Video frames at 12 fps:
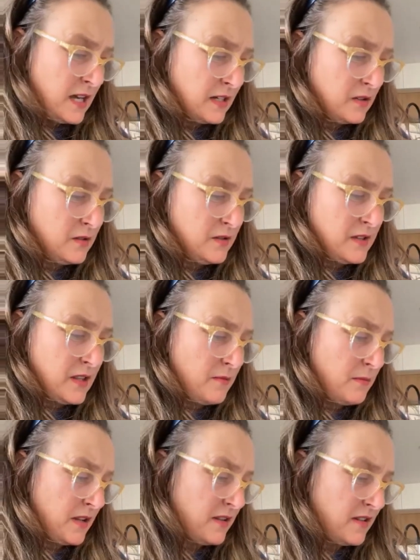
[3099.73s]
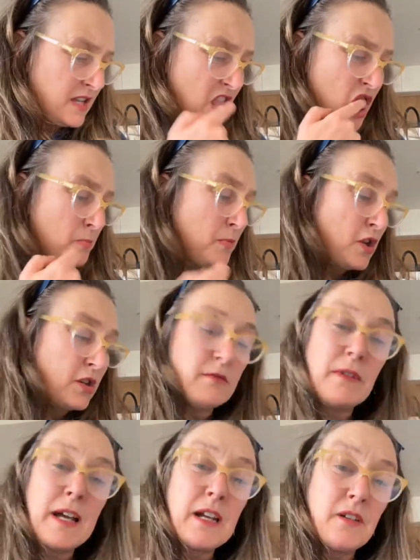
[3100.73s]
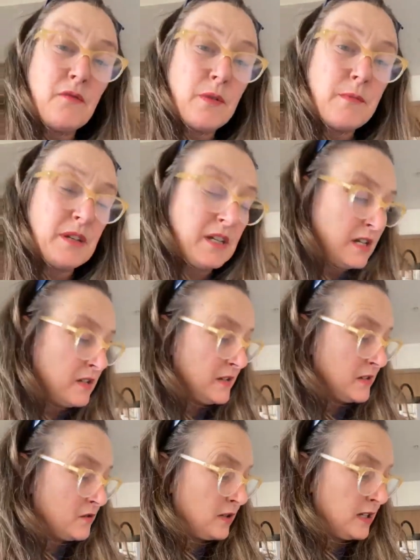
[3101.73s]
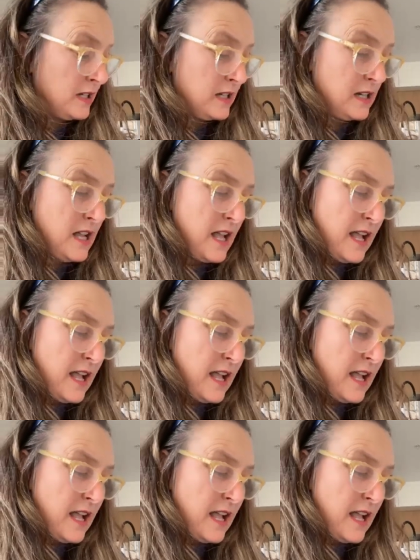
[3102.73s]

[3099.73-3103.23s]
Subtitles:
articles in the Monthly, the murder rate of women in Australia,